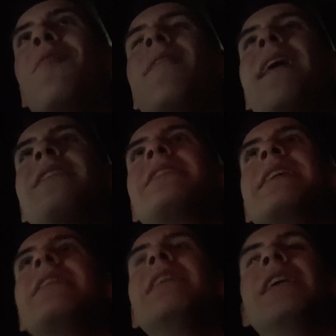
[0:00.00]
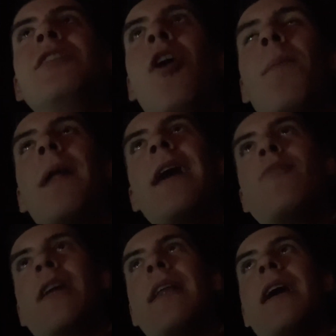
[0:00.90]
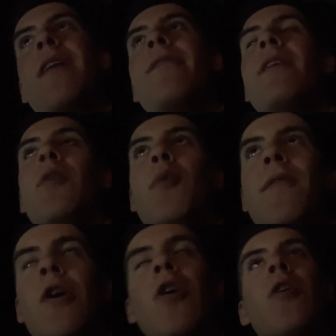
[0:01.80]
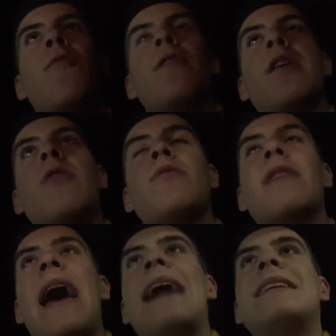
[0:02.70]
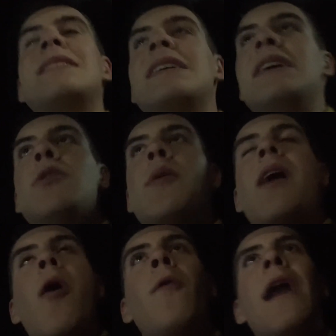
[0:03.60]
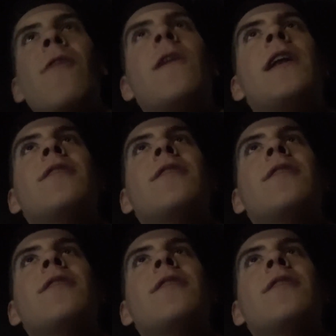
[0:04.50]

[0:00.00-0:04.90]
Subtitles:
We've actually not played well enough. We've not got results, and we go on that run